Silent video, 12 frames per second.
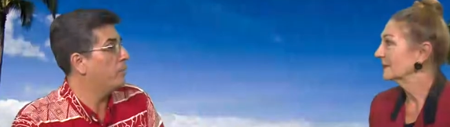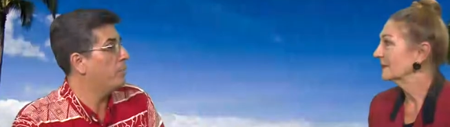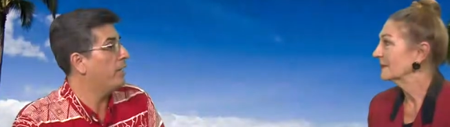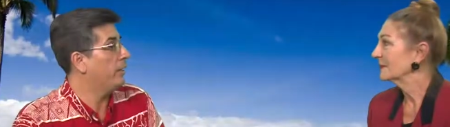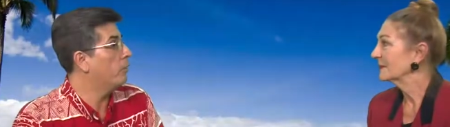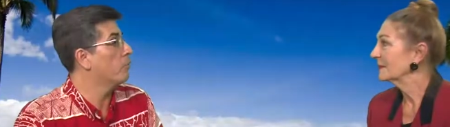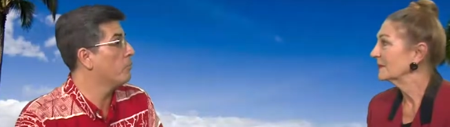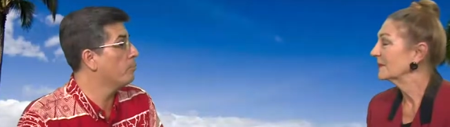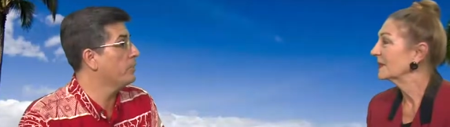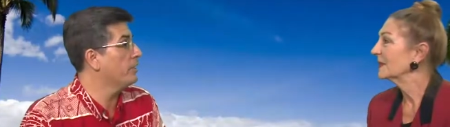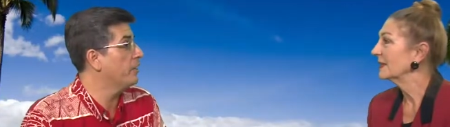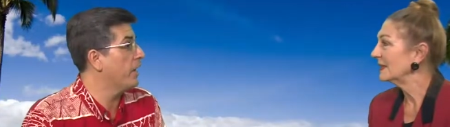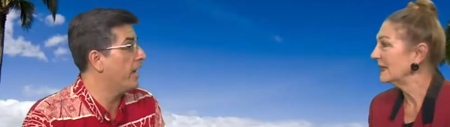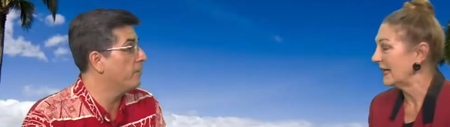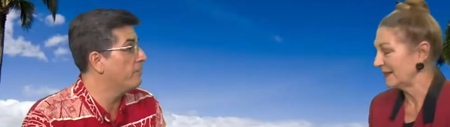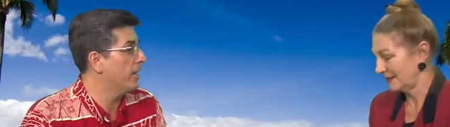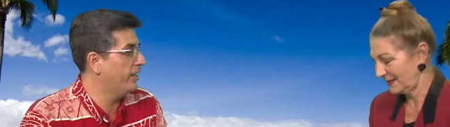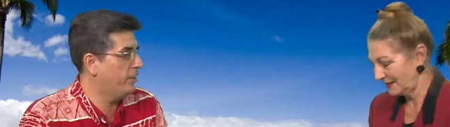Speaker 1: pink, or something to
Speaker 2: that
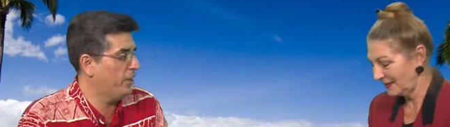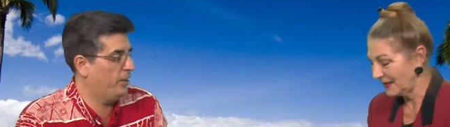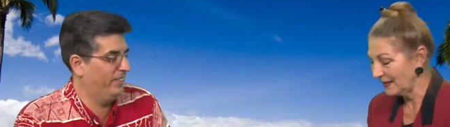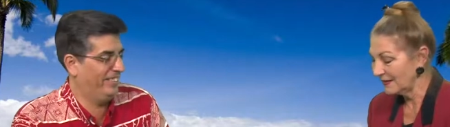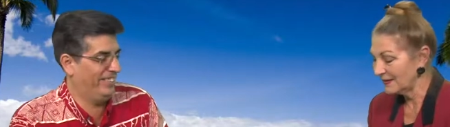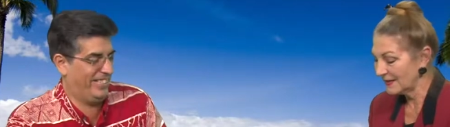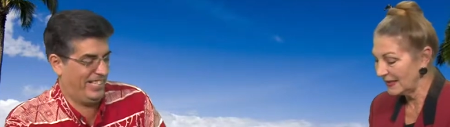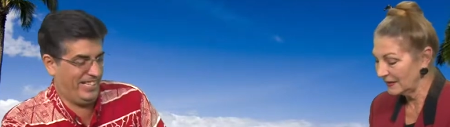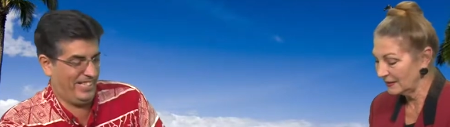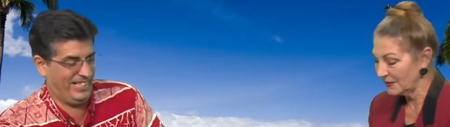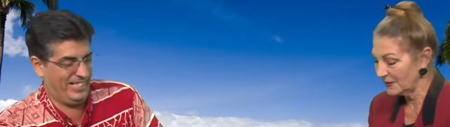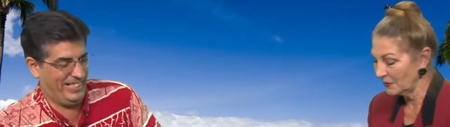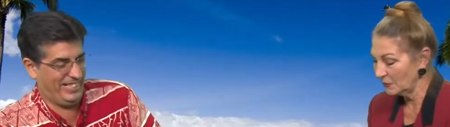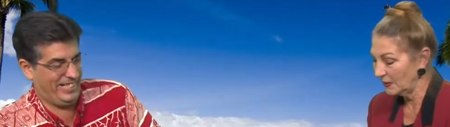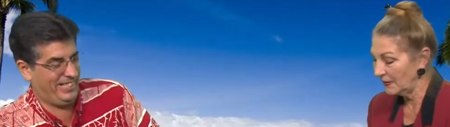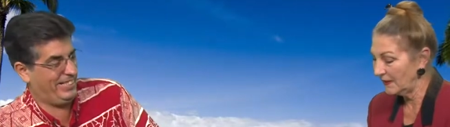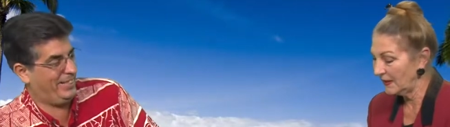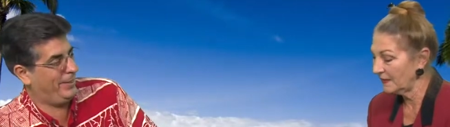yes, effect. Yes, yeah. yeah, exactly. So,
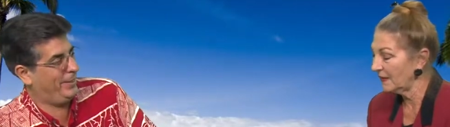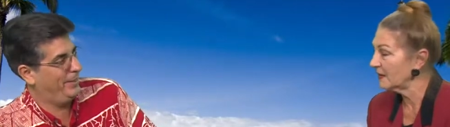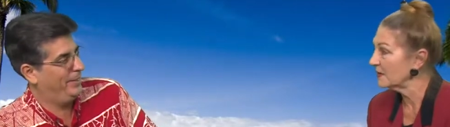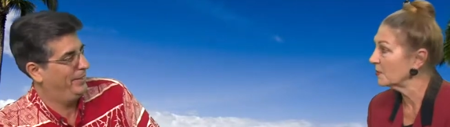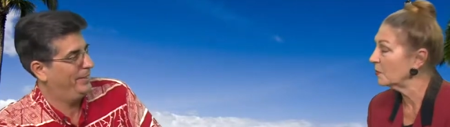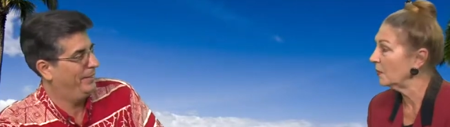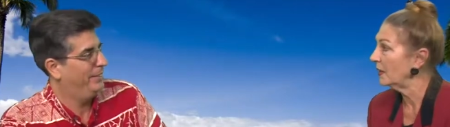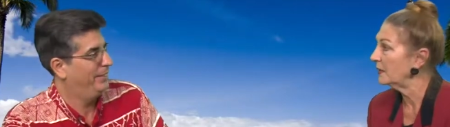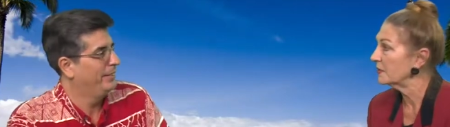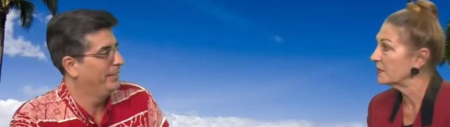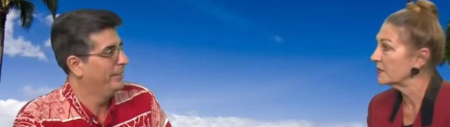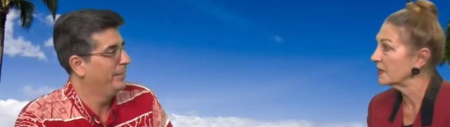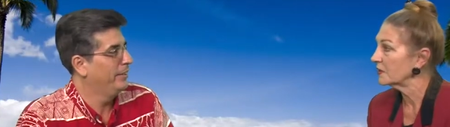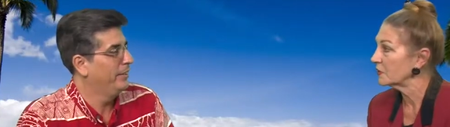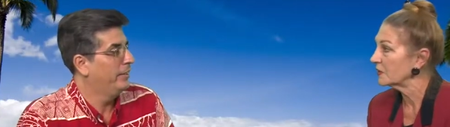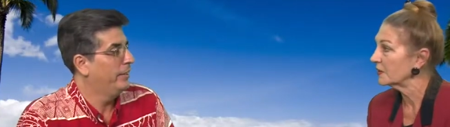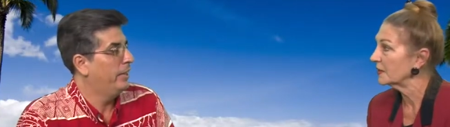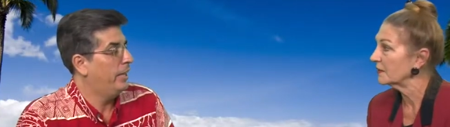and that, that is a brand new
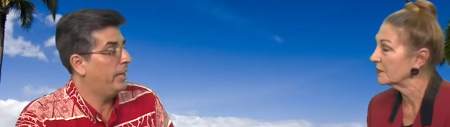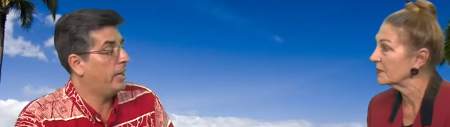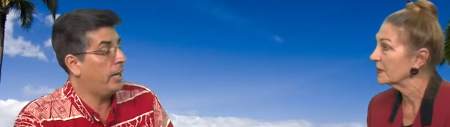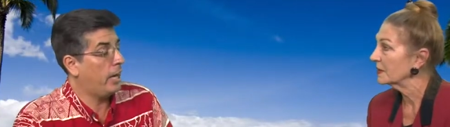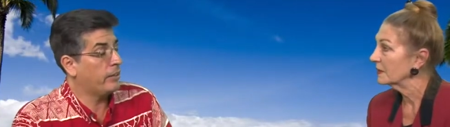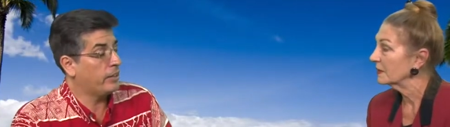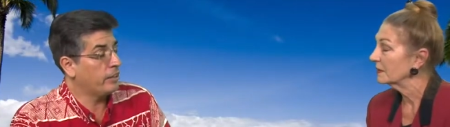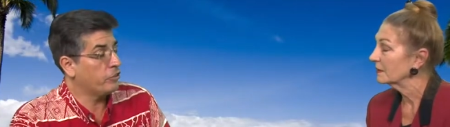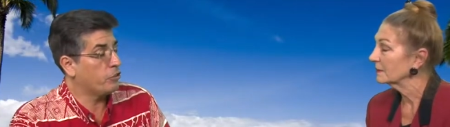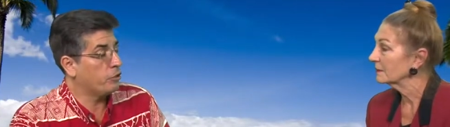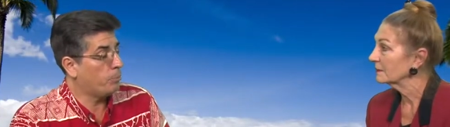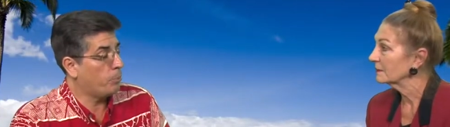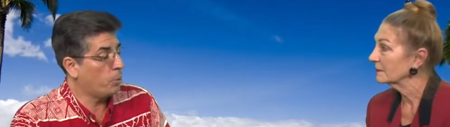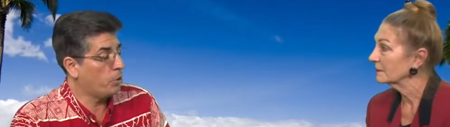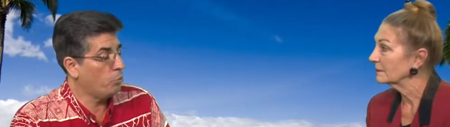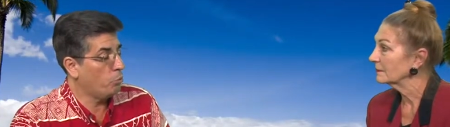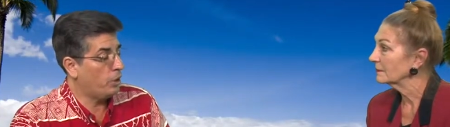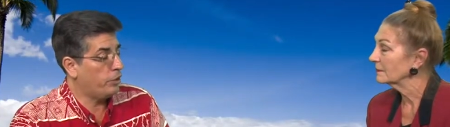section.
Speaker 1: And I, I think it's an
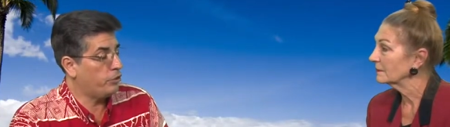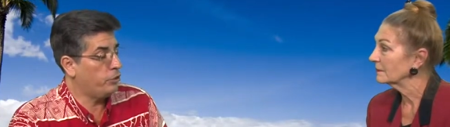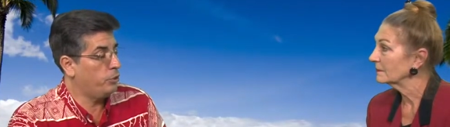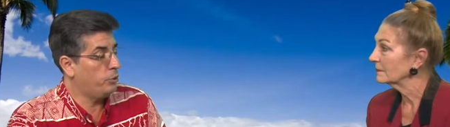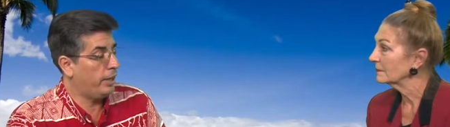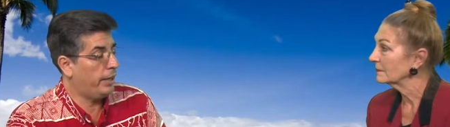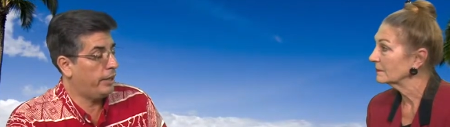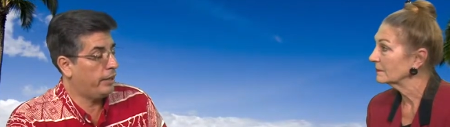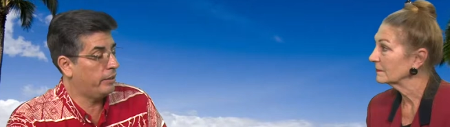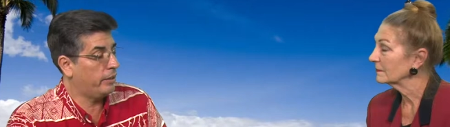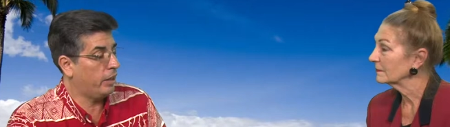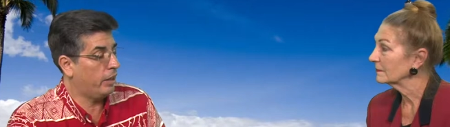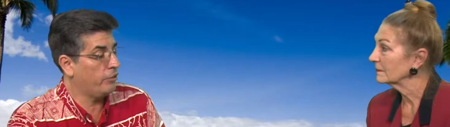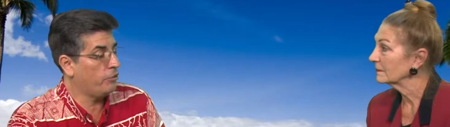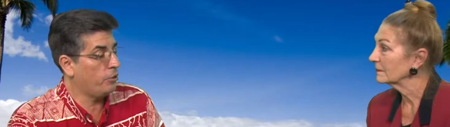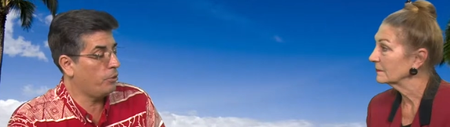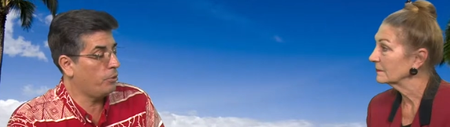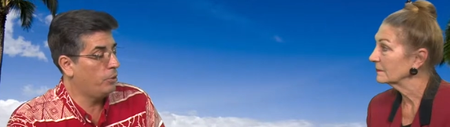important one, too, and
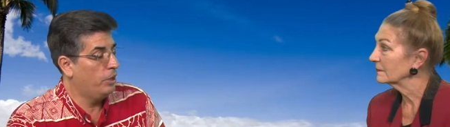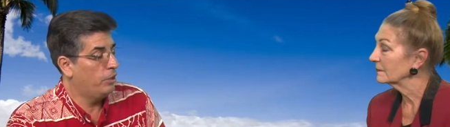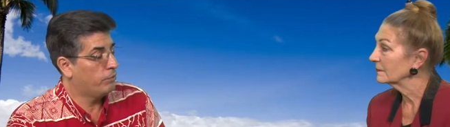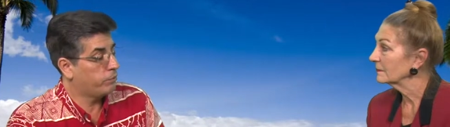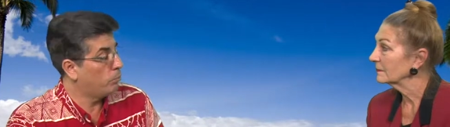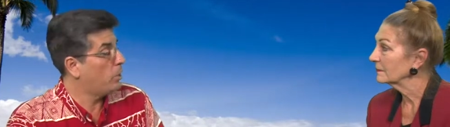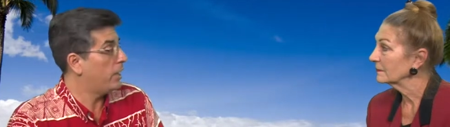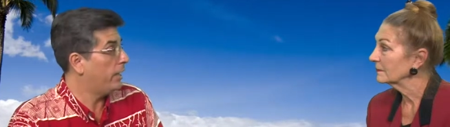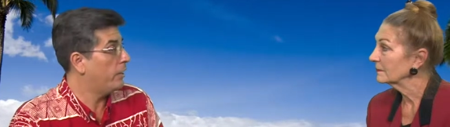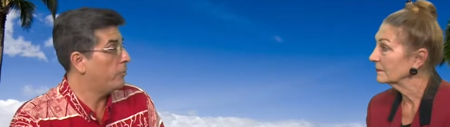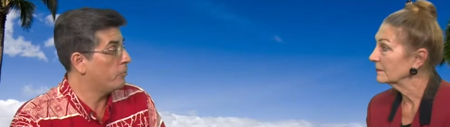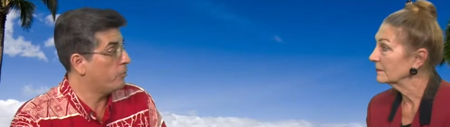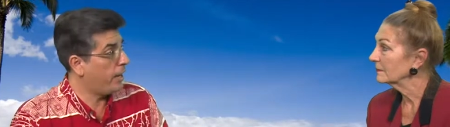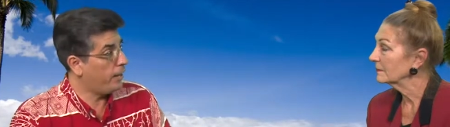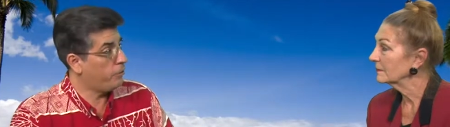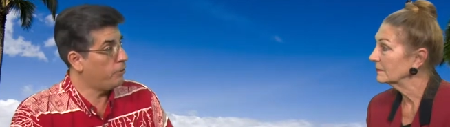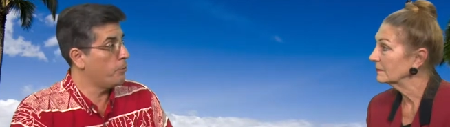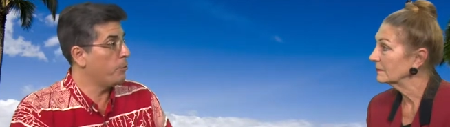also, from what I
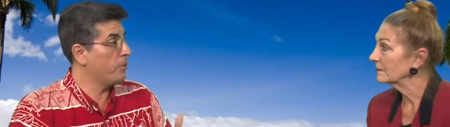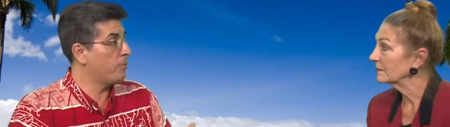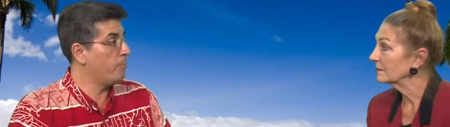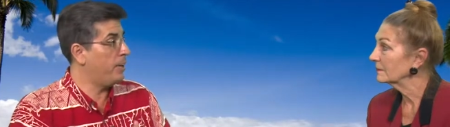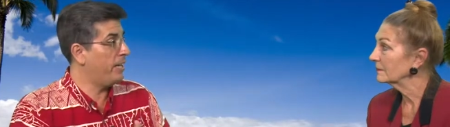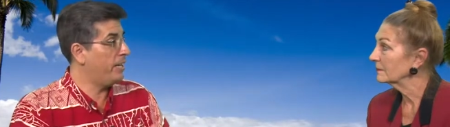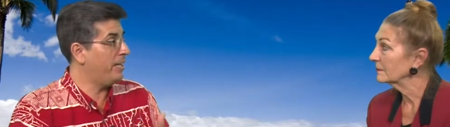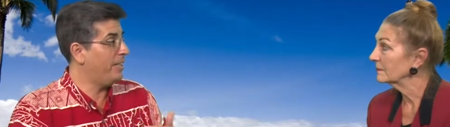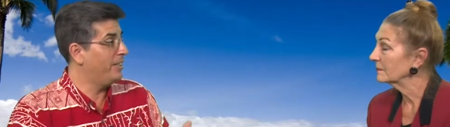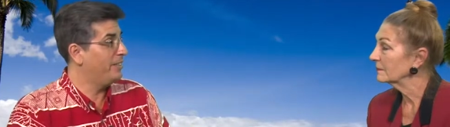understand through its many